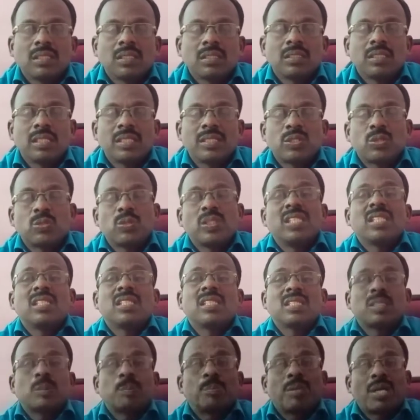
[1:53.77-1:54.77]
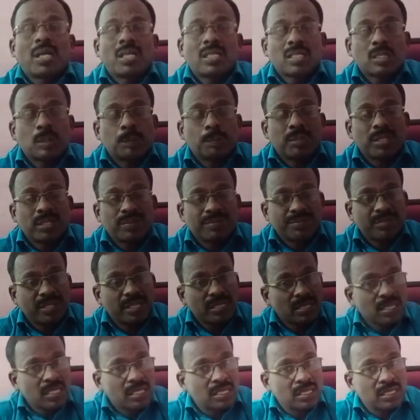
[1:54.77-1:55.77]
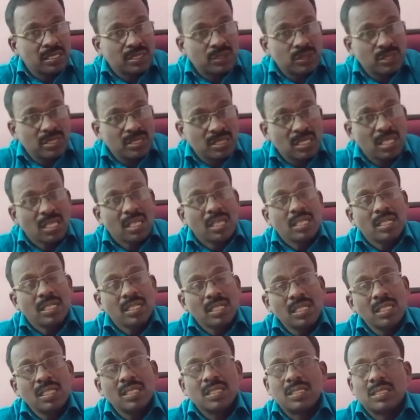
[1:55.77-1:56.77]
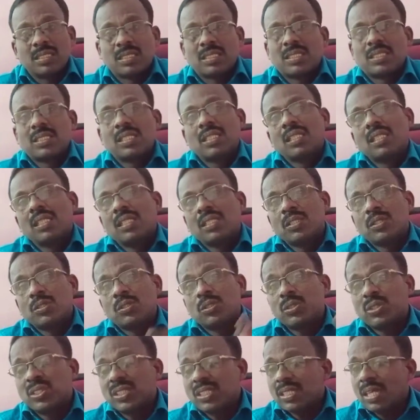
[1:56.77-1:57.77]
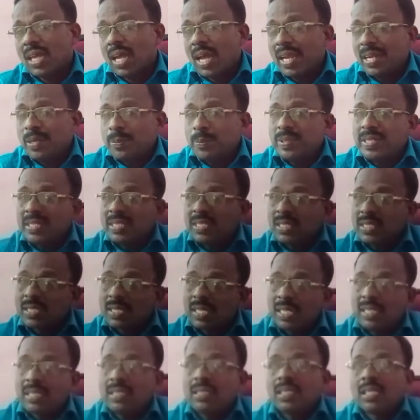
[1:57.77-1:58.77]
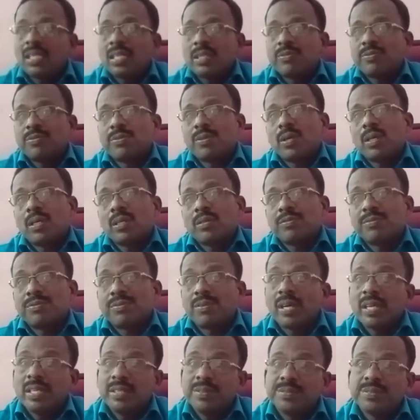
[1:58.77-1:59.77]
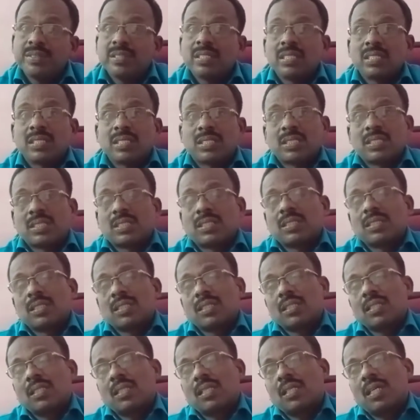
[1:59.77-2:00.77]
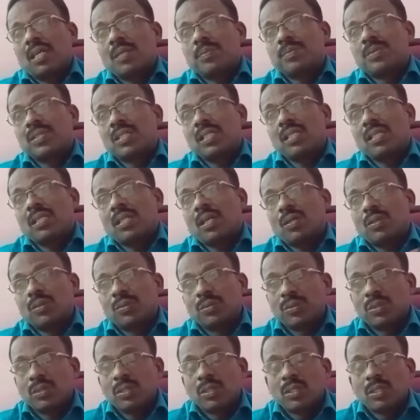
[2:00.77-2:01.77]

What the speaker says: That's why it is past perfect continuous tense. So she had been staying there for 5 years up till now.